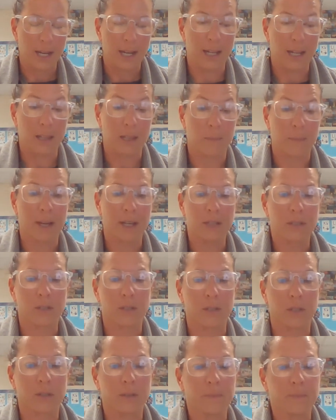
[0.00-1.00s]
and the
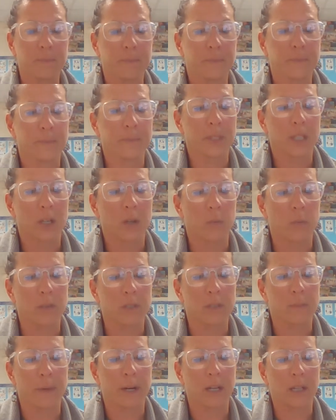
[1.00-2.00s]
master would
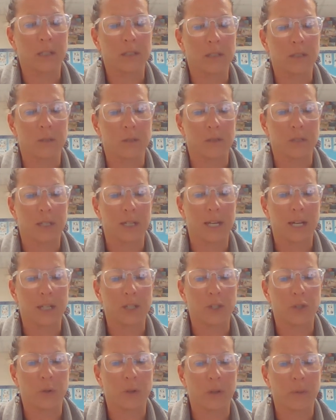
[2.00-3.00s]
smile at Susan
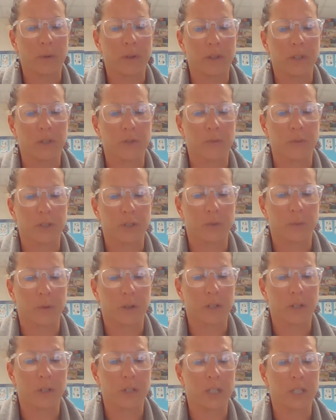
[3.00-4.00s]
and toy with his wrist,
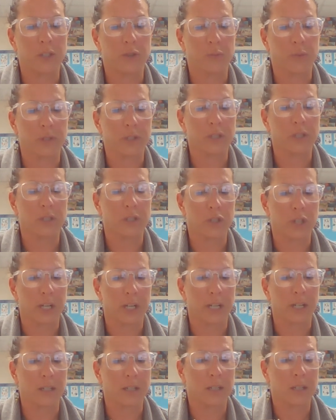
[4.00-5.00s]
his wrist
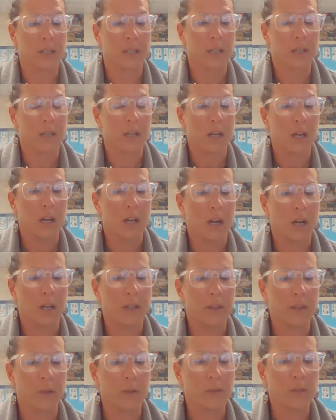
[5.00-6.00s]
chain.
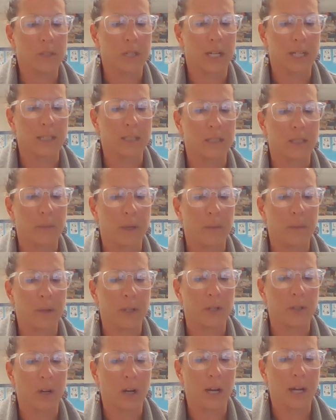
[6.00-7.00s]
On those nights, the baby
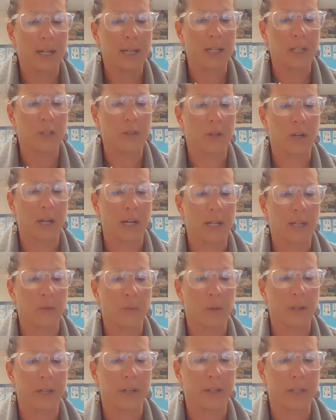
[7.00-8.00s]
cried and cried
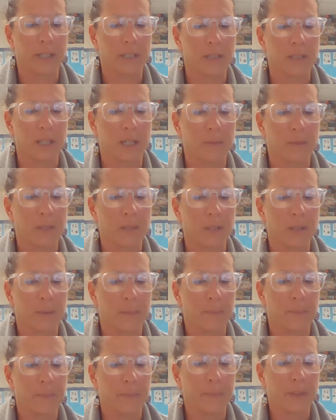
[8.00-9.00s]
while Harriet slept.
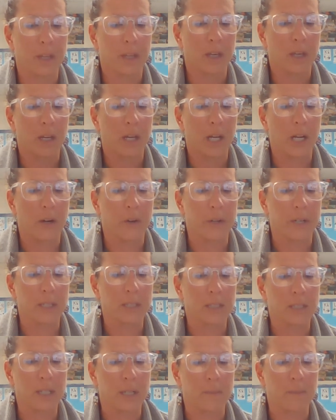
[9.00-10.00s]
Harriet
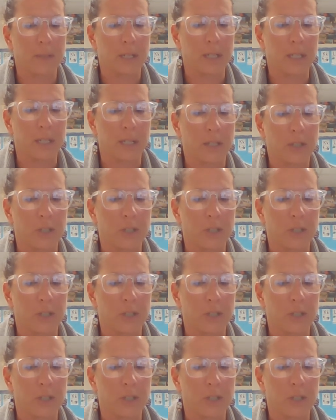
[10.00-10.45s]
slept, and yet